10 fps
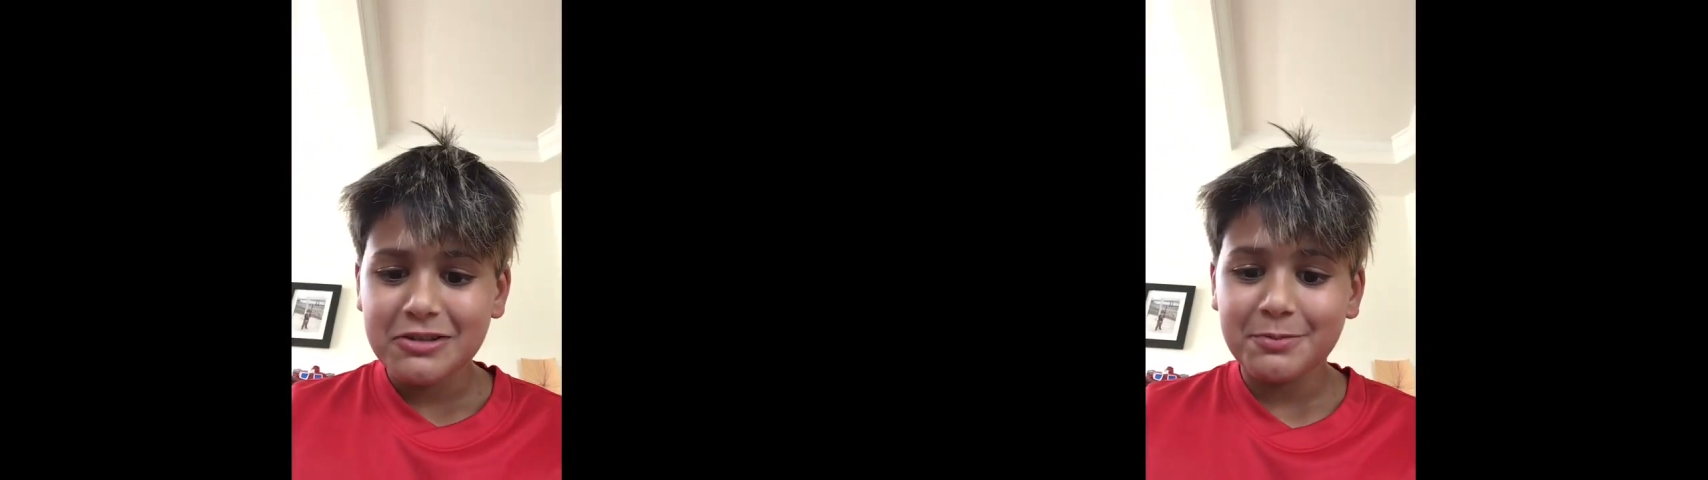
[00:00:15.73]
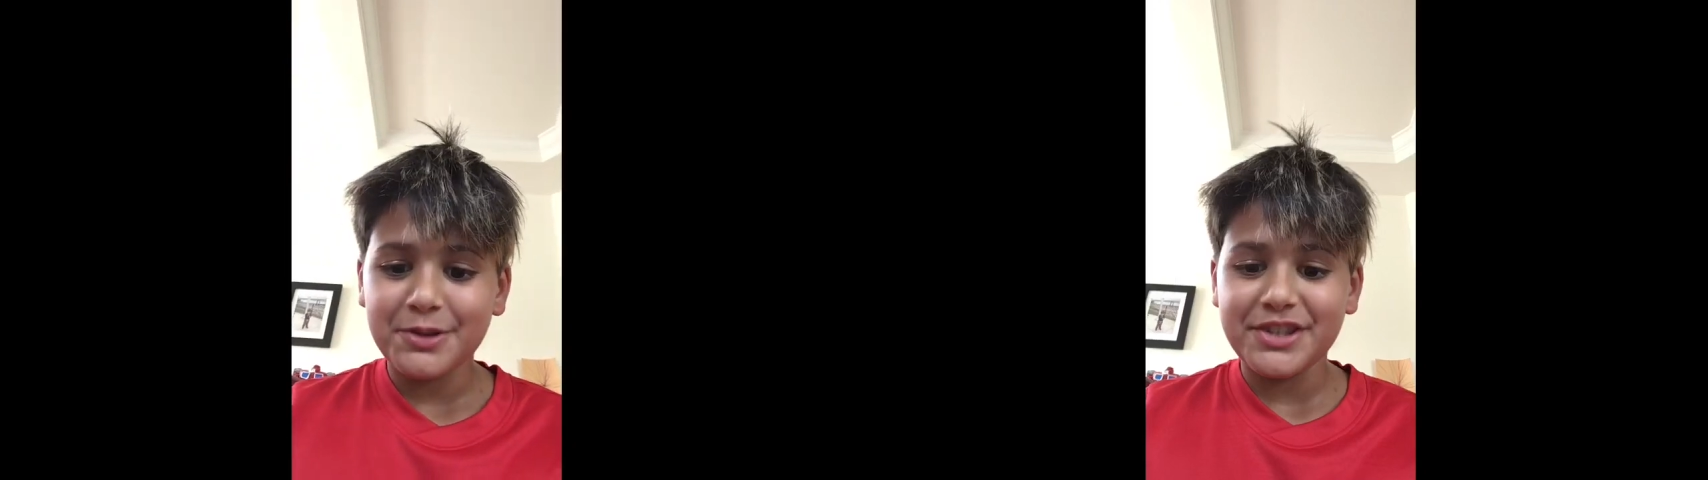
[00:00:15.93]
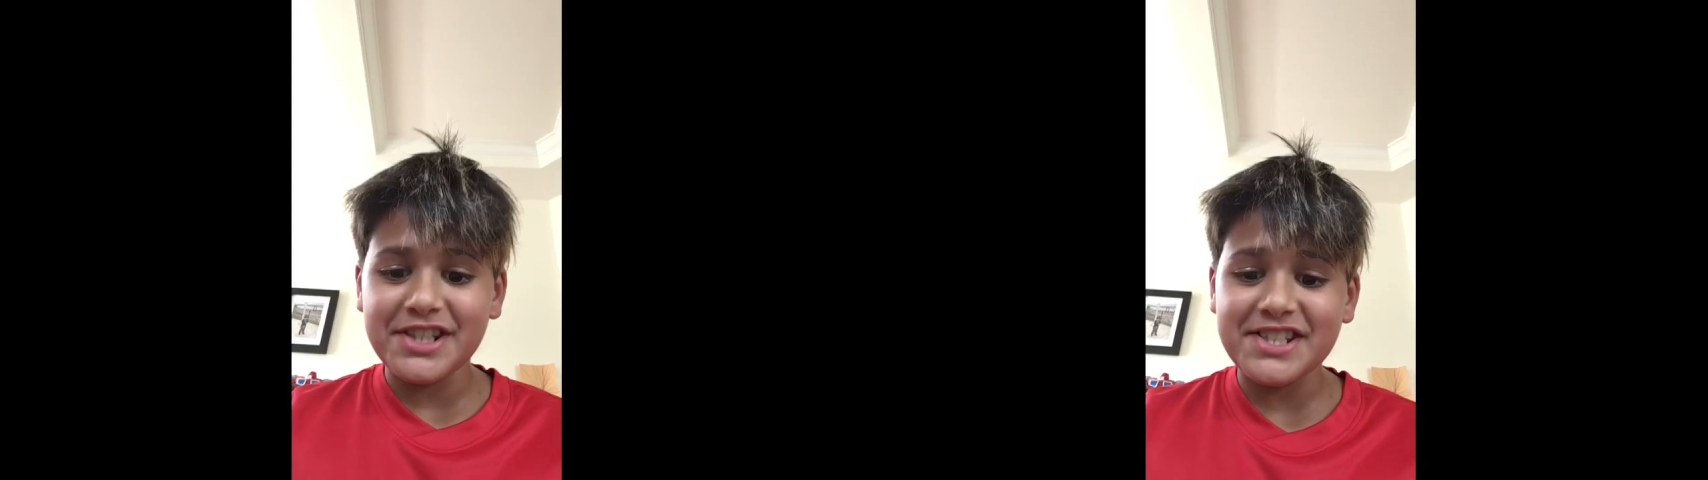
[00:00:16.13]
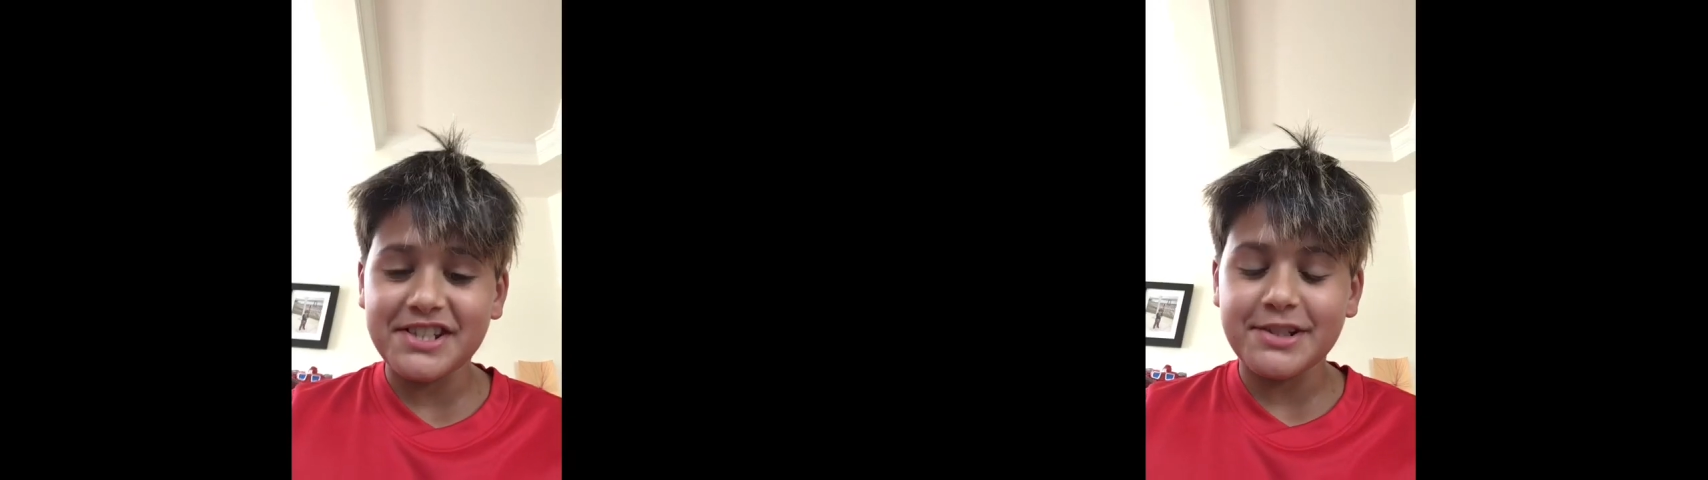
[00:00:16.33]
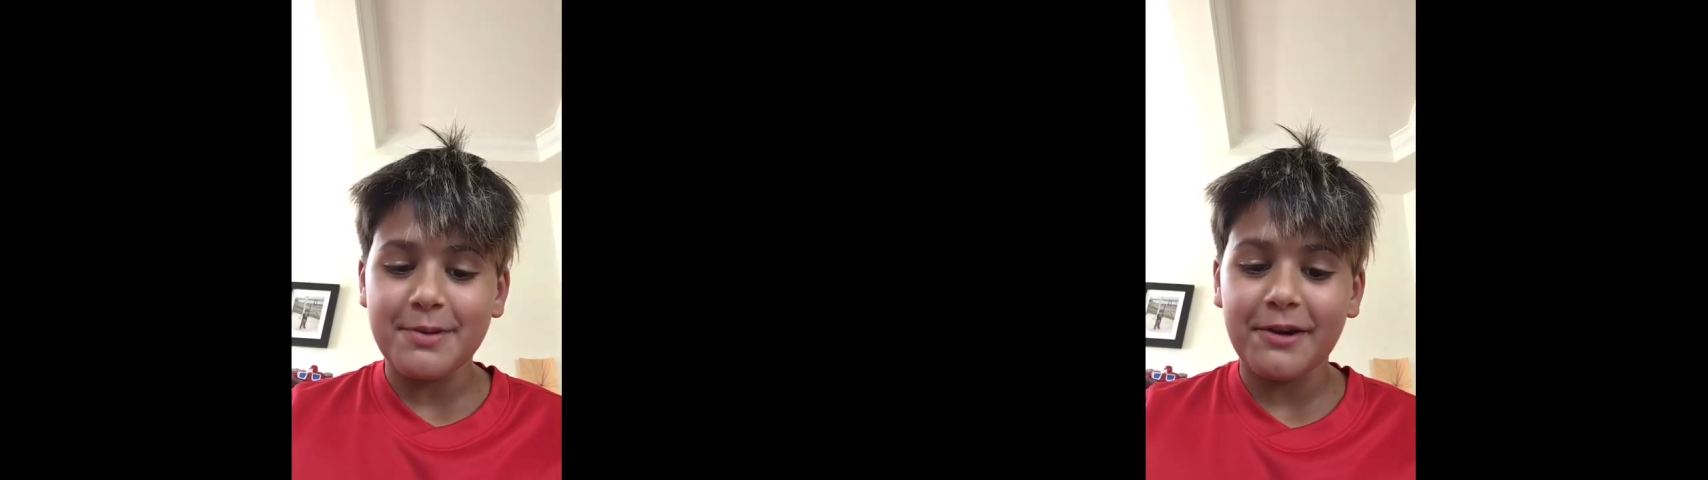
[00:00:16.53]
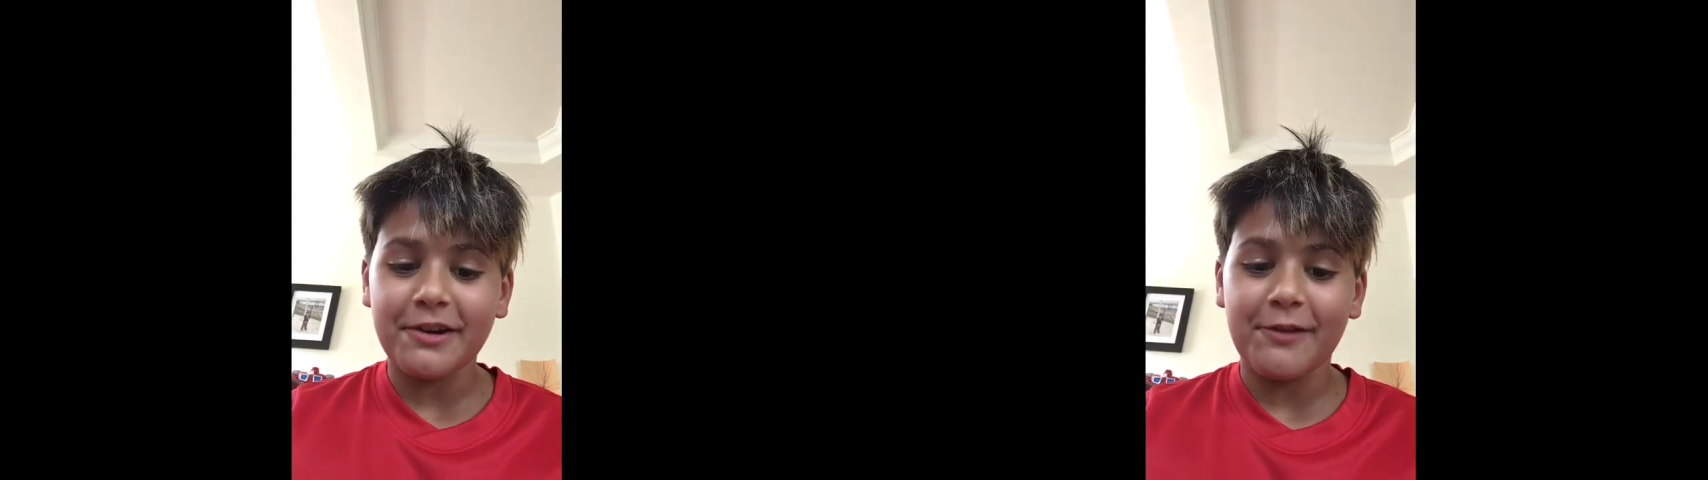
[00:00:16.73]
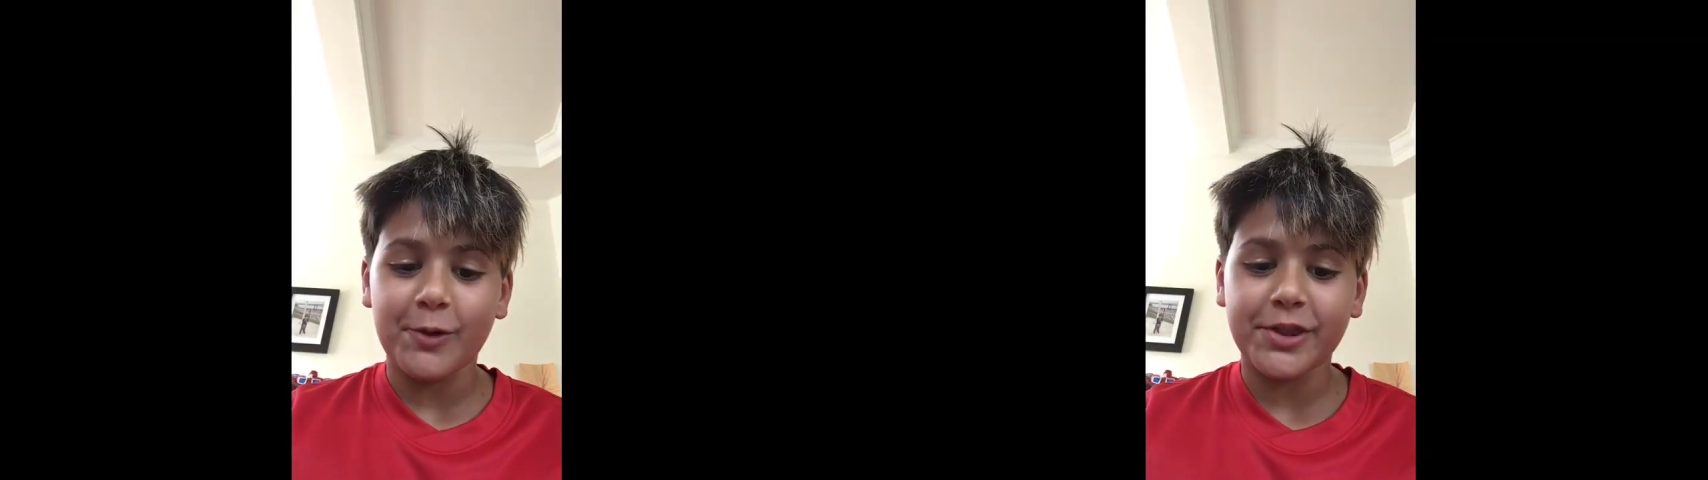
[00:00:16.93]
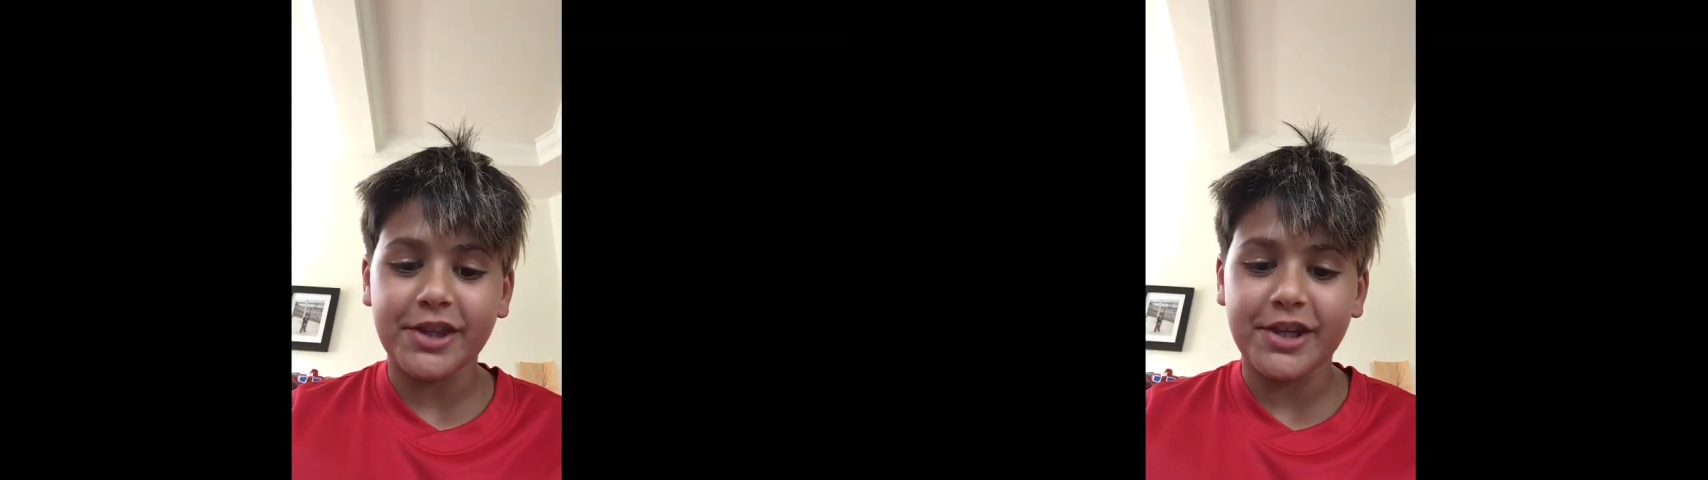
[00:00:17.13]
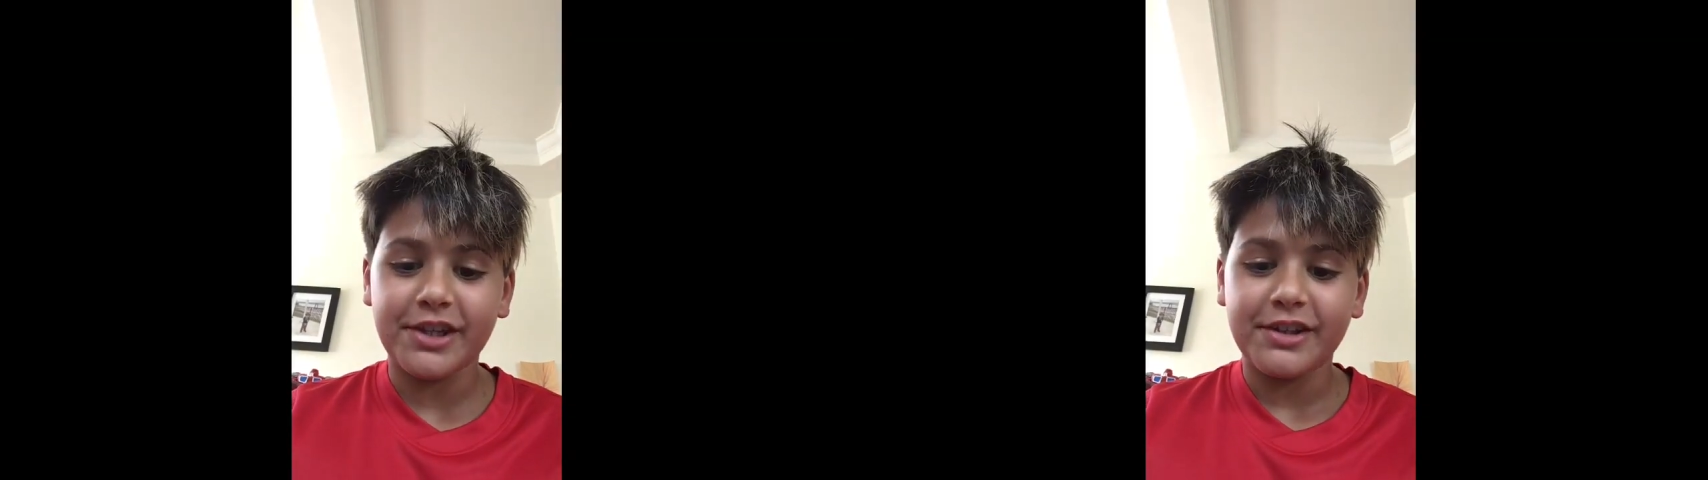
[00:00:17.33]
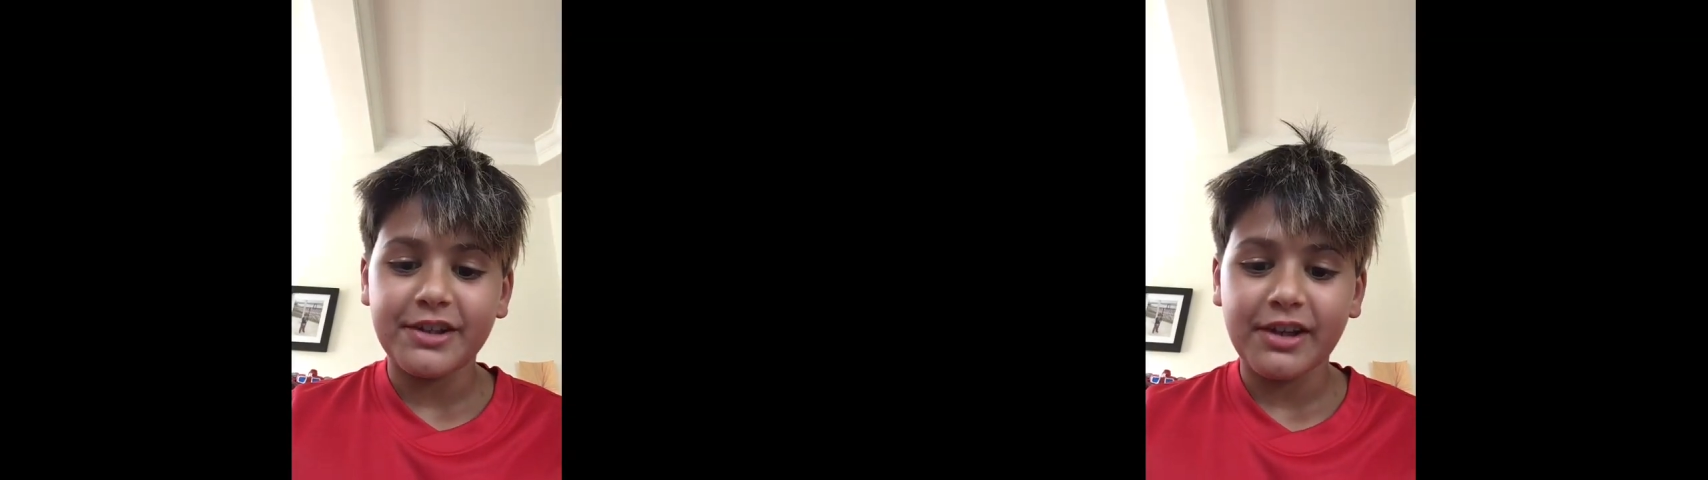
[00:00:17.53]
but this is about everything